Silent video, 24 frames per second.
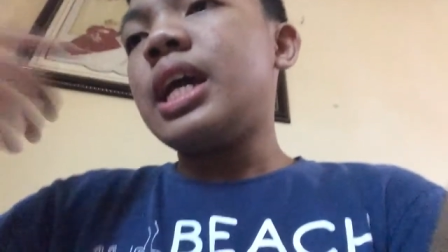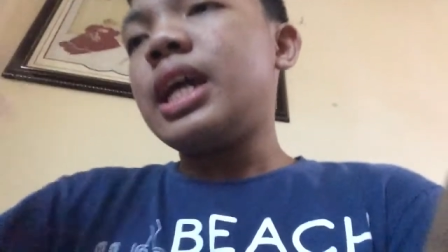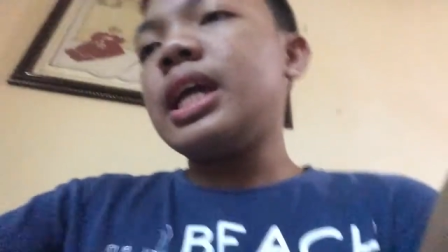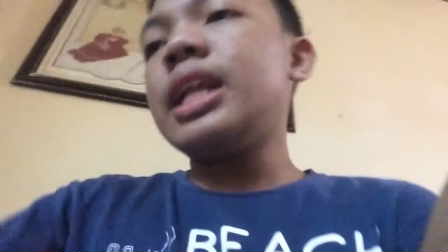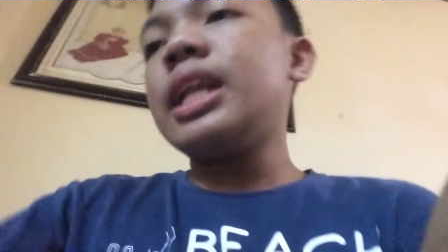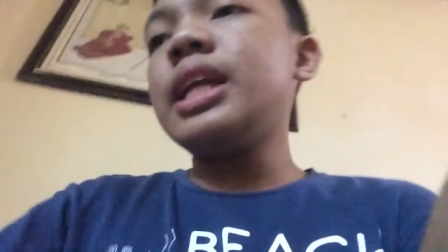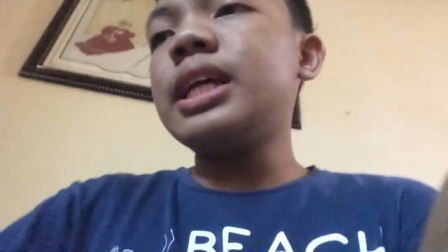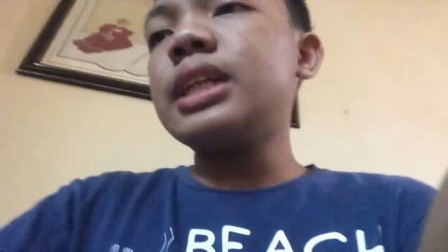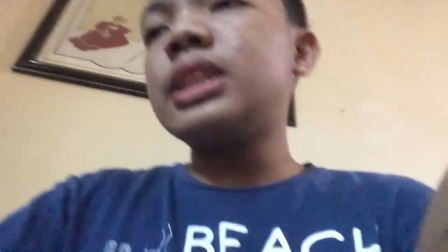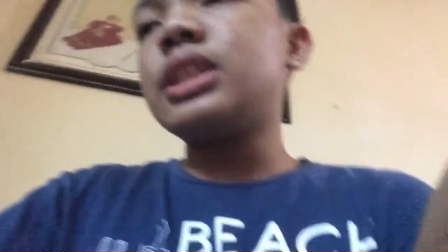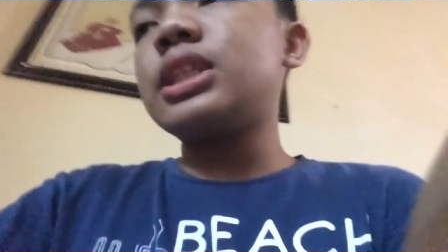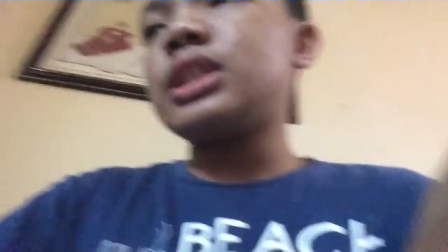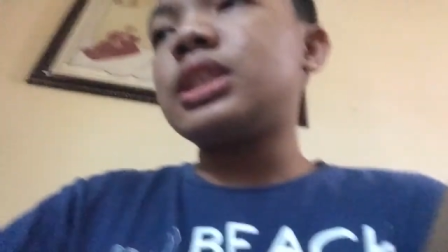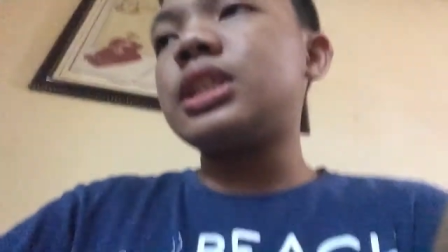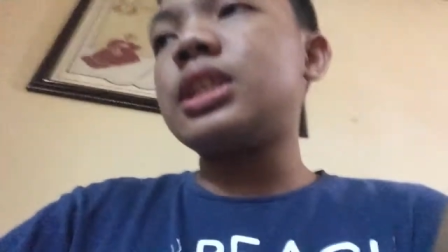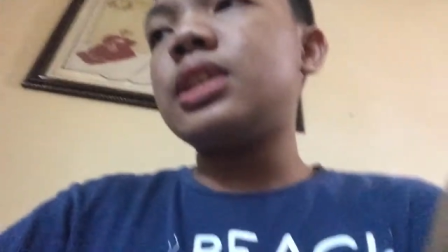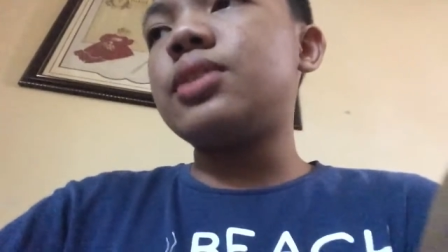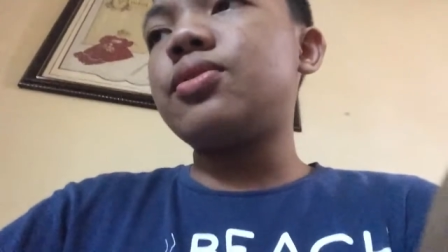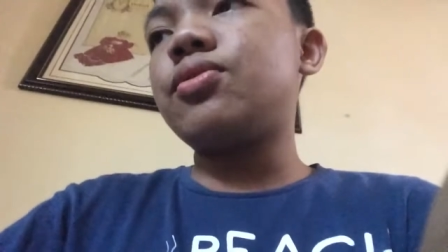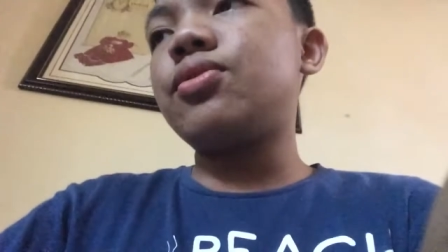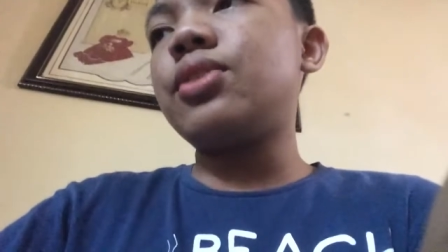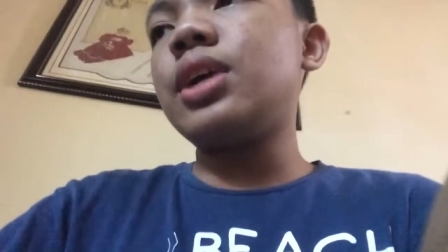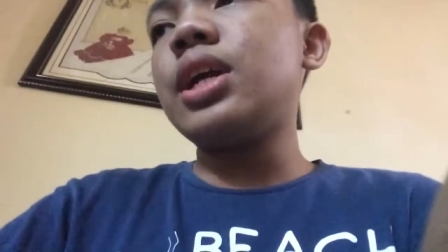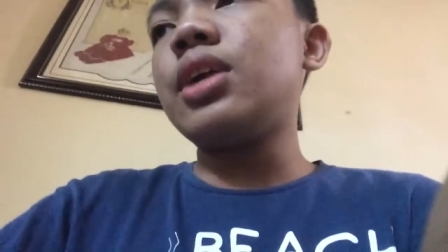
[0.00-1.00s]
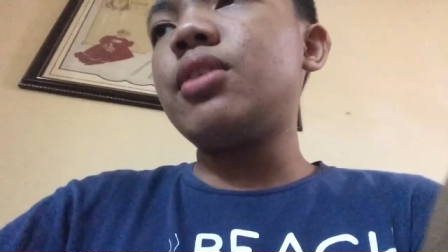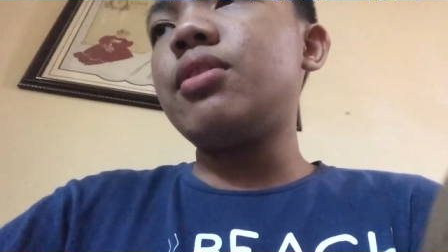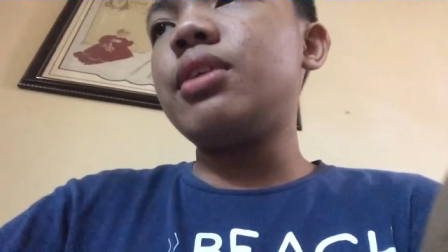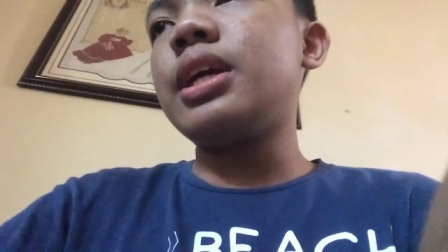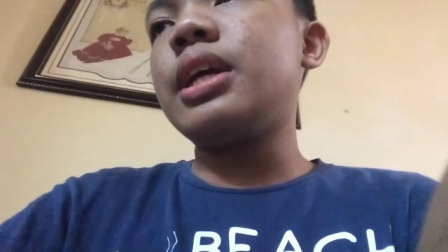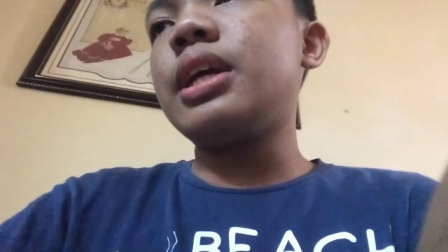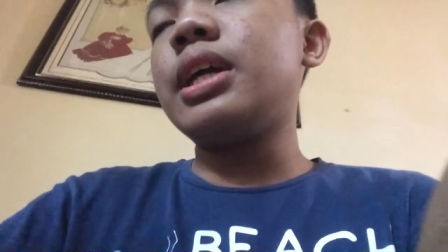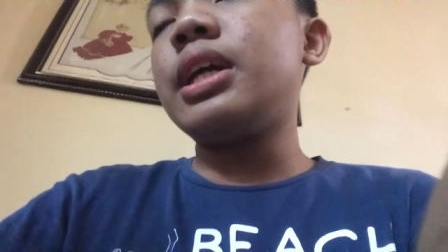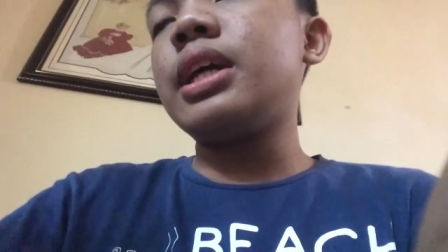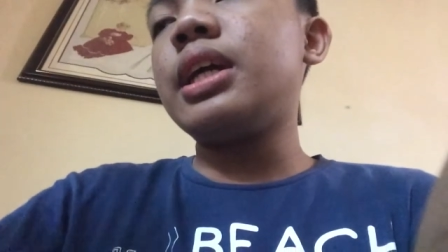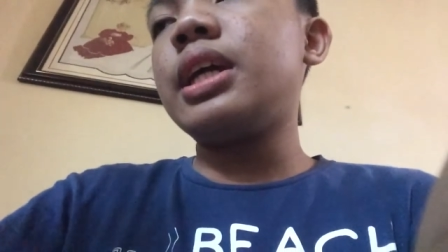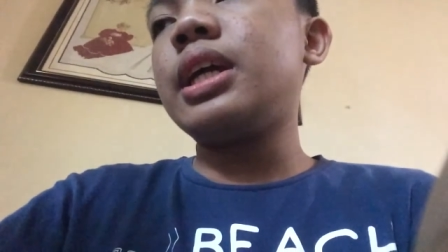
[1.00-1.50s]
and it's
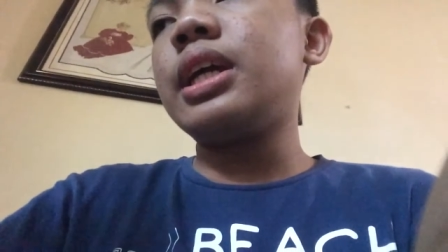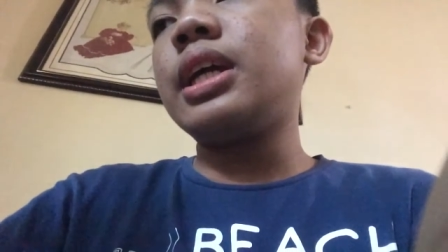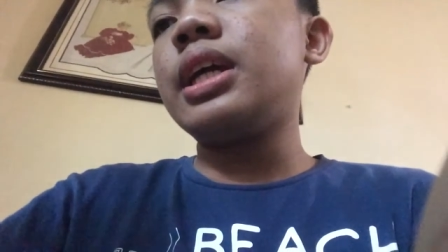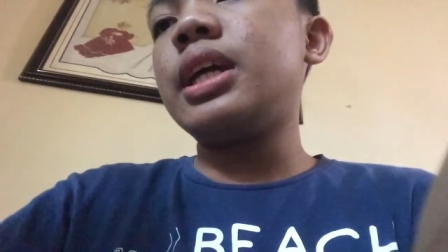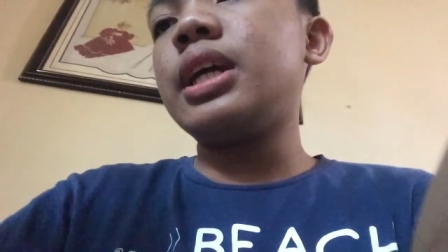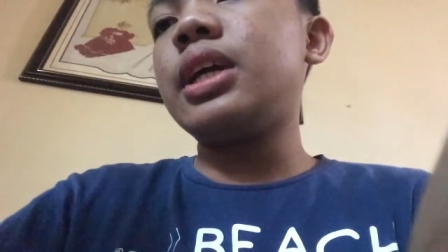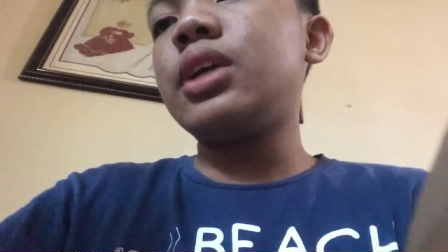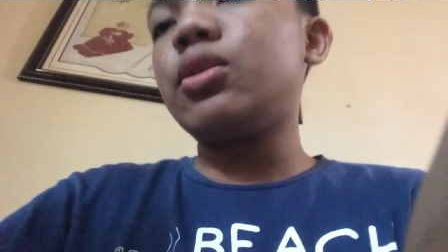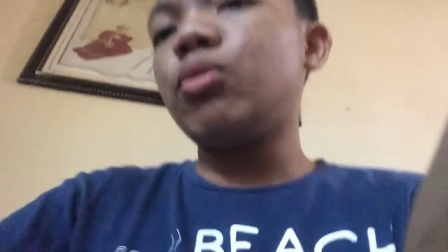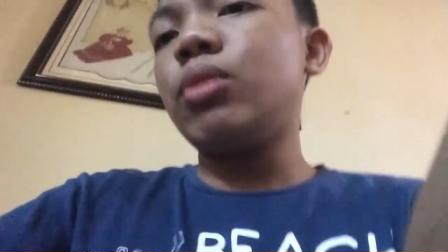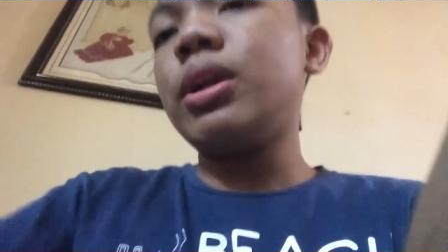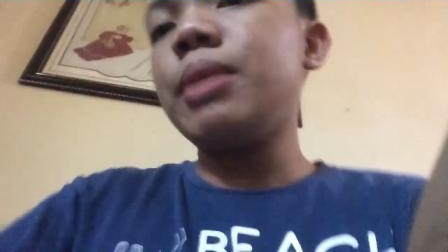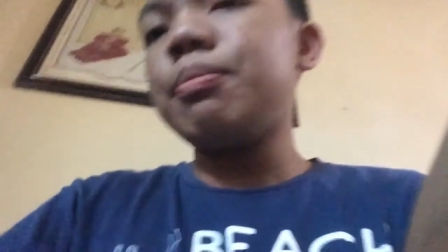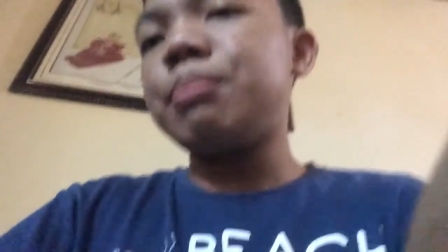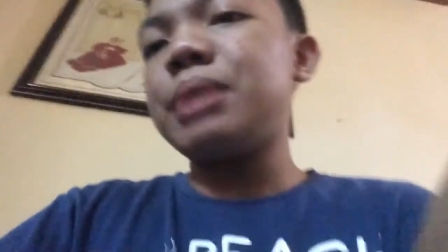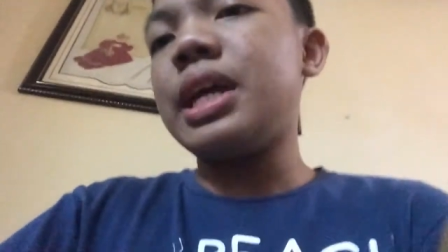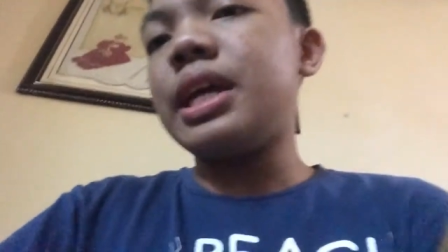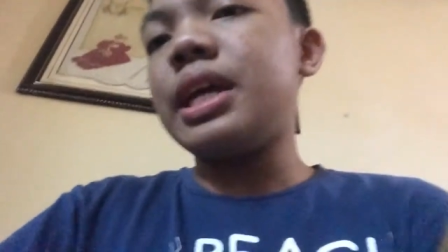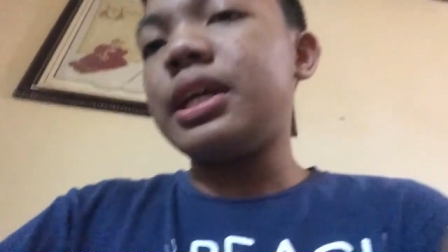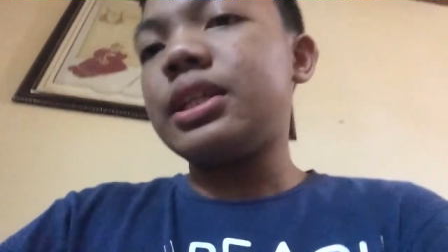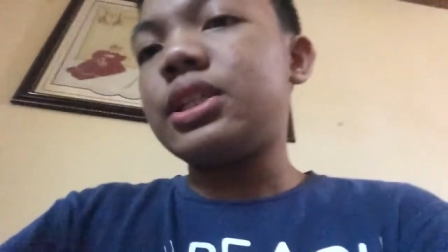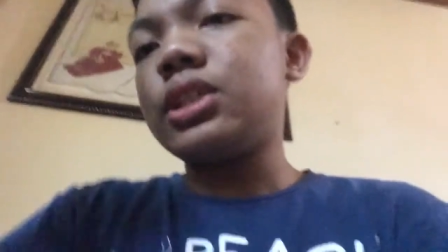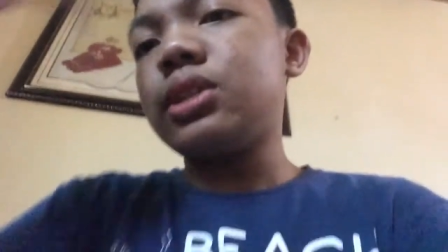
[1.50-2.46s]
very creepy.